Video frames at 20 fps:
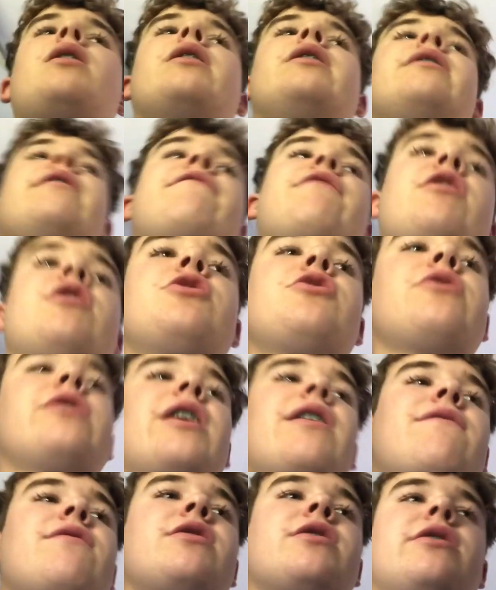And
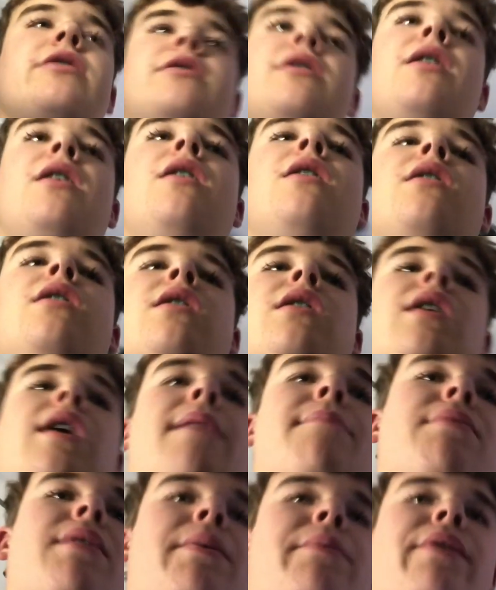eventually, obviously,
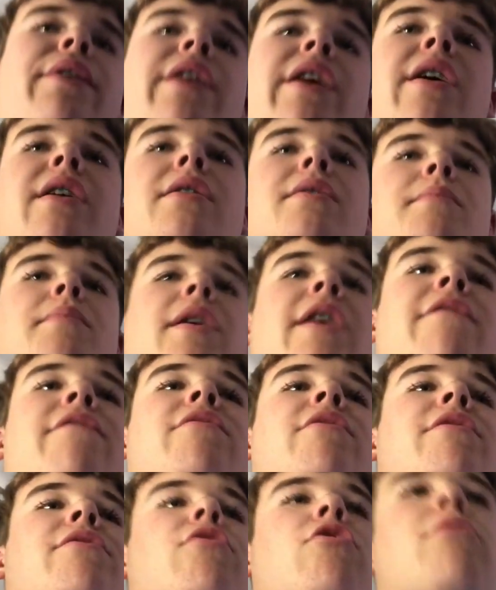I'm probably going to end up
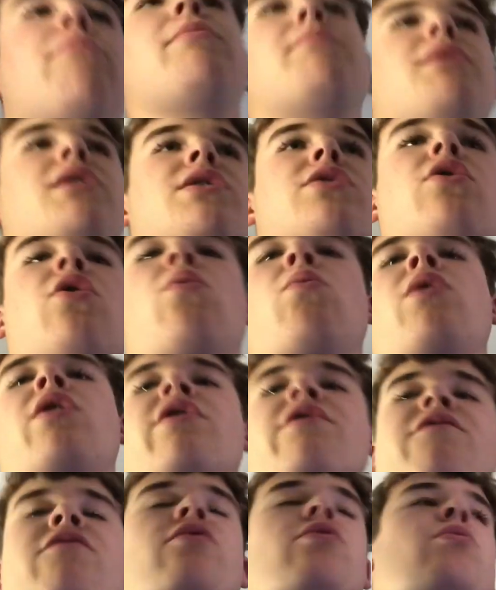having to throw them in my salt
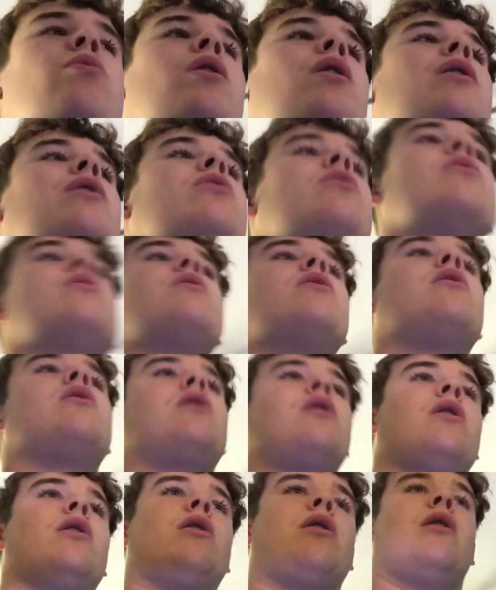water for a while.
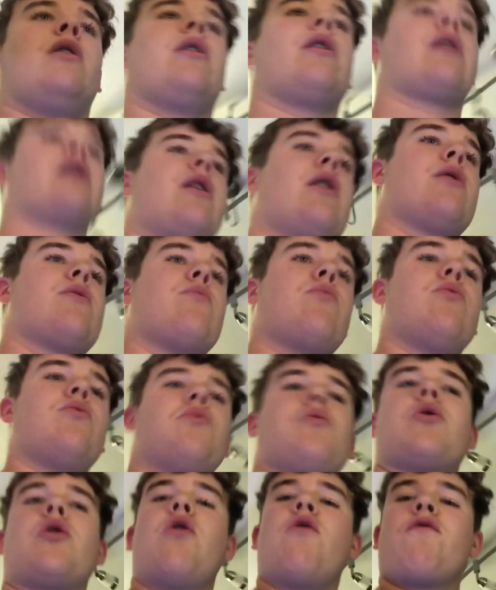And
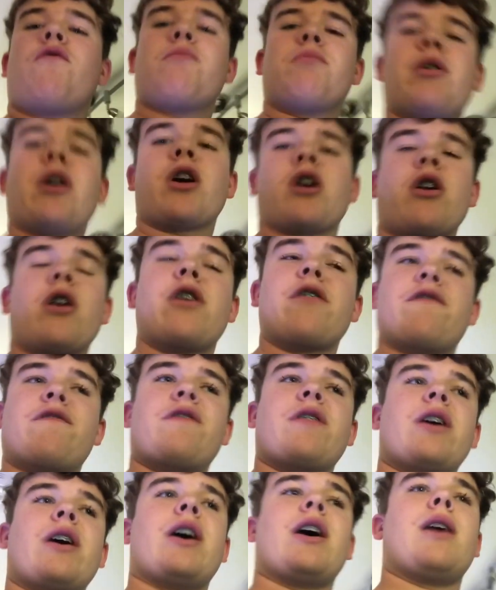we'll go from there
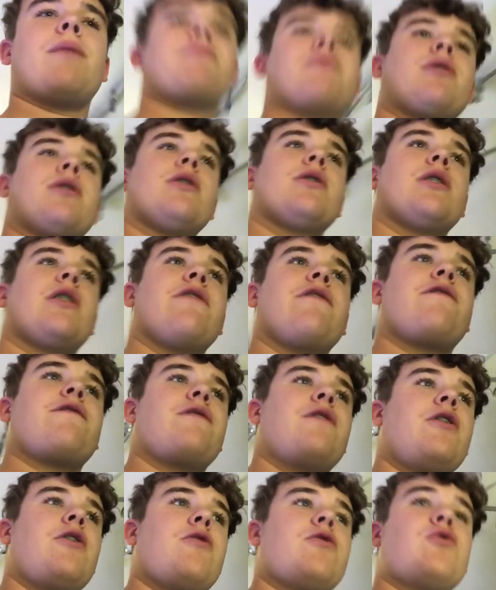if that happens. And
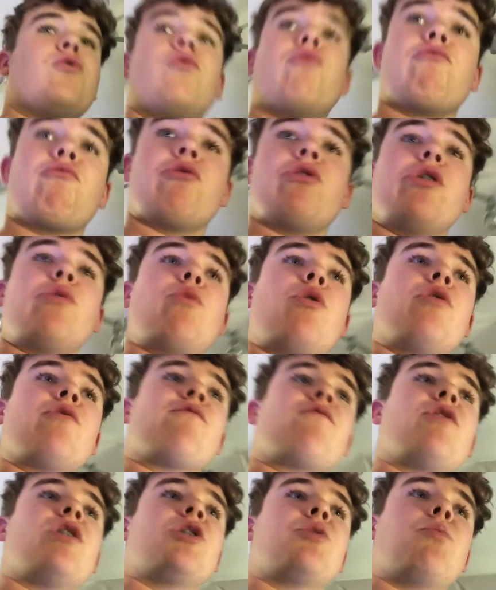if they're doing really well
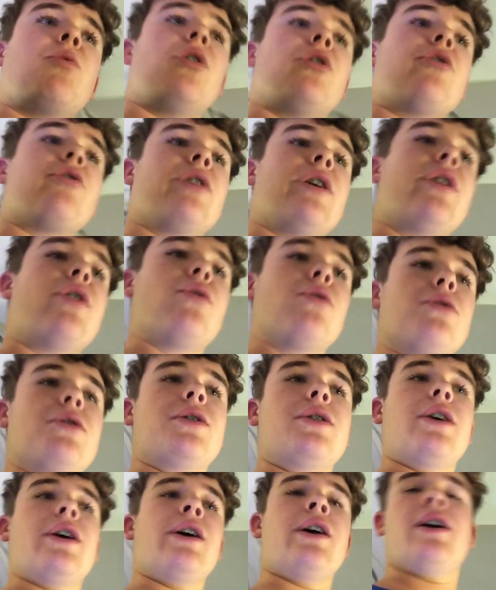in freshwater and I
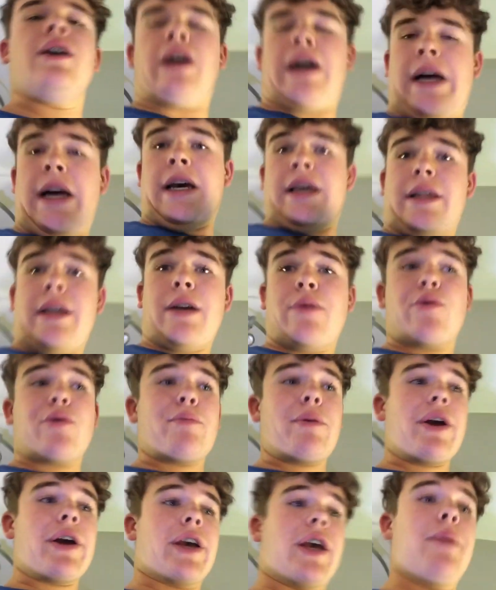notice that, then
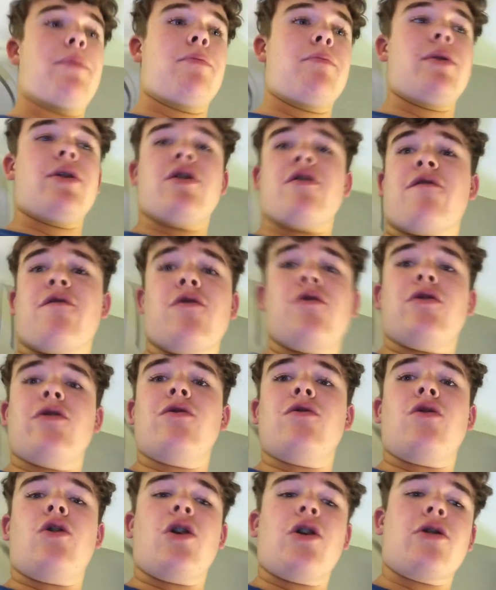we may keep them in there for a
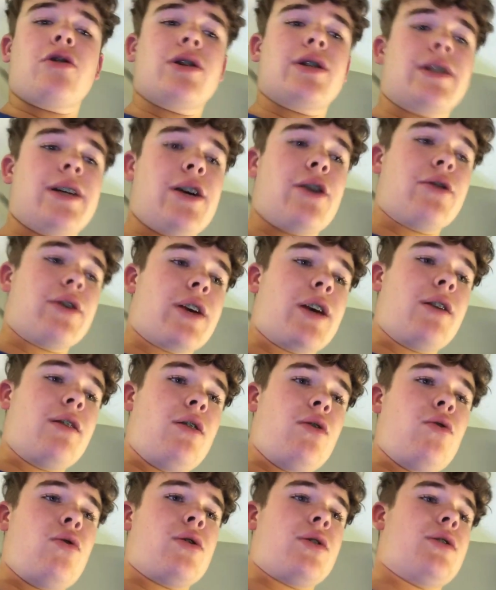little longer and see how they
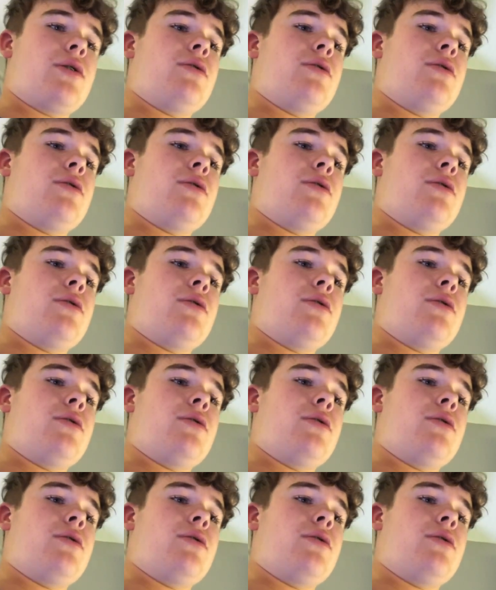keep doing.